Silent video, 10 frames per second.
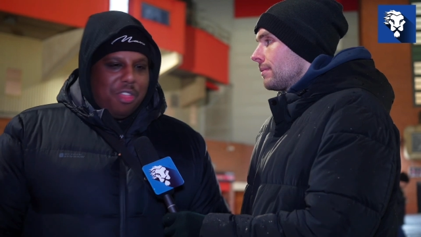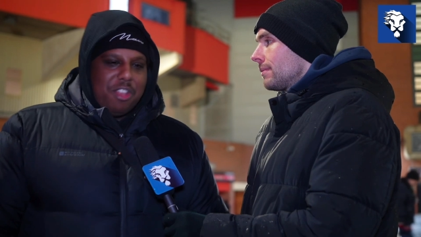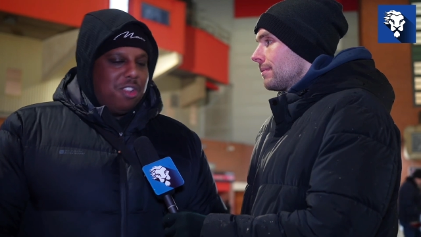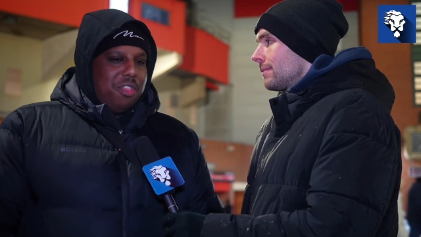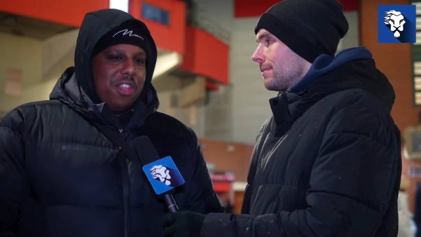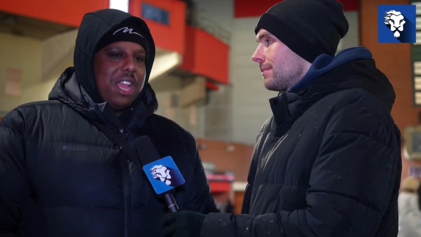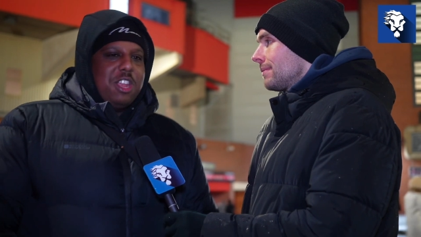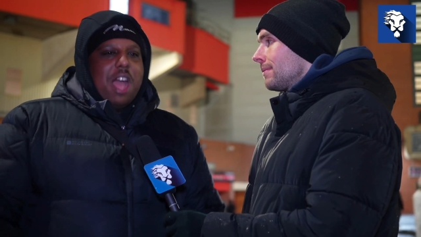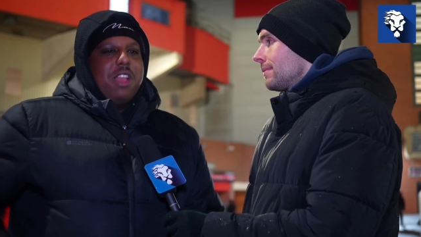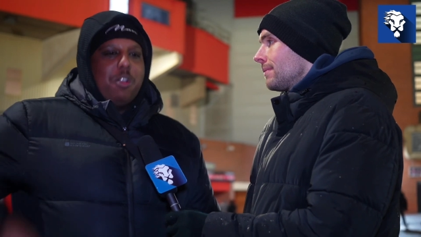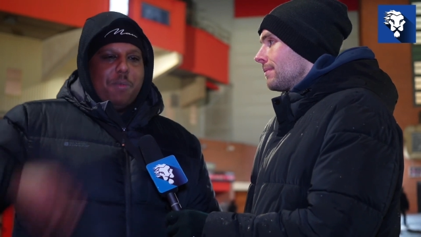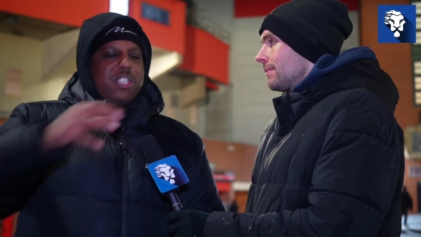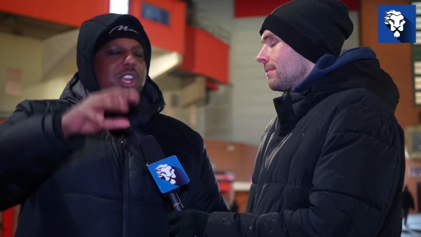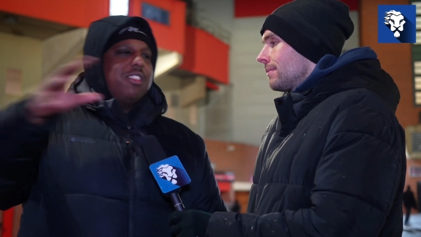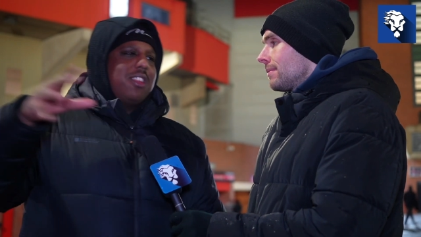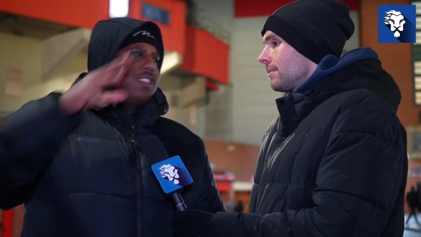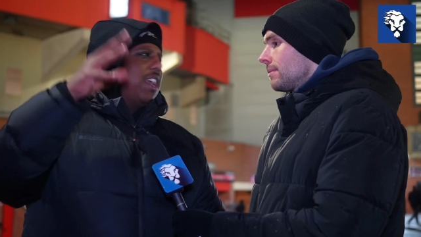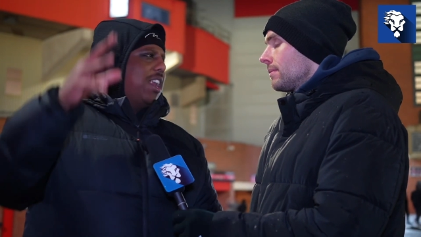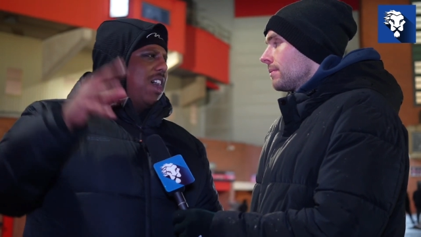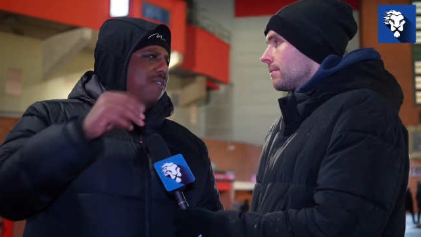Speaker 1: nothing. Like you had a couple of chances in the second
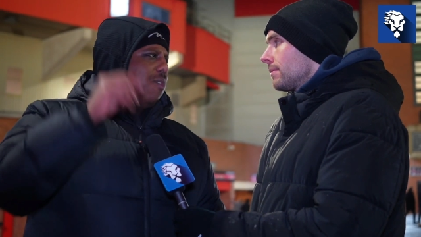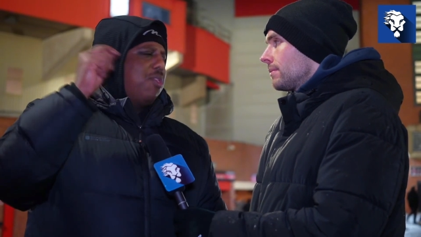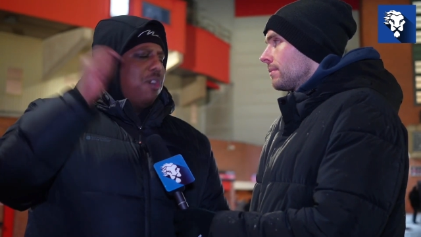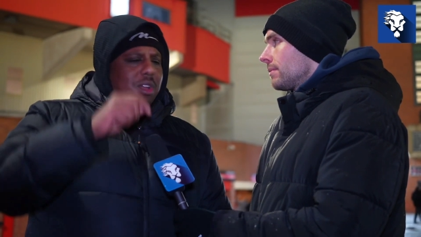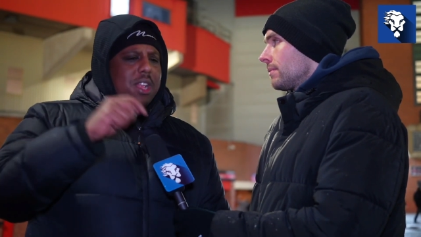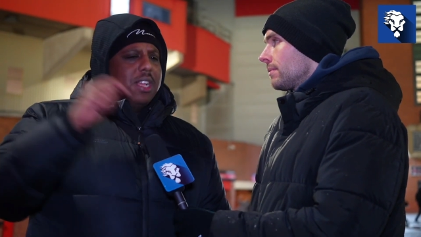half, but I thought,